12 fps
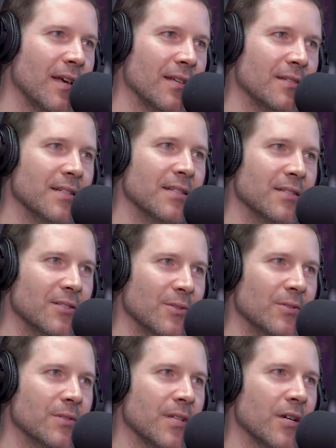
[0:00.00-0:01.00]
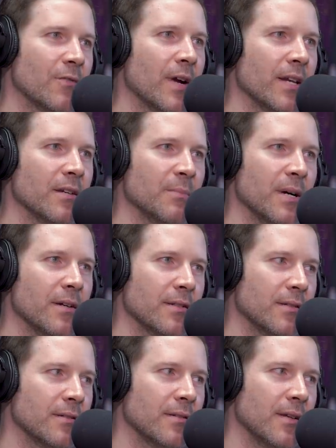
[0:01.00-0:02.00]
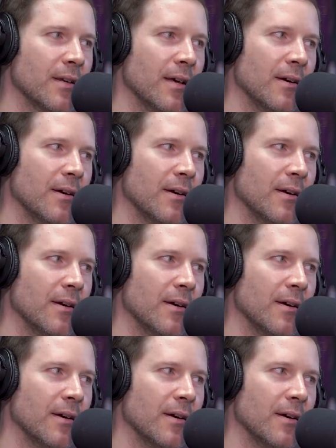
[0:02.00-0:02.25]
as these dudes that are writing about it mm-hmm.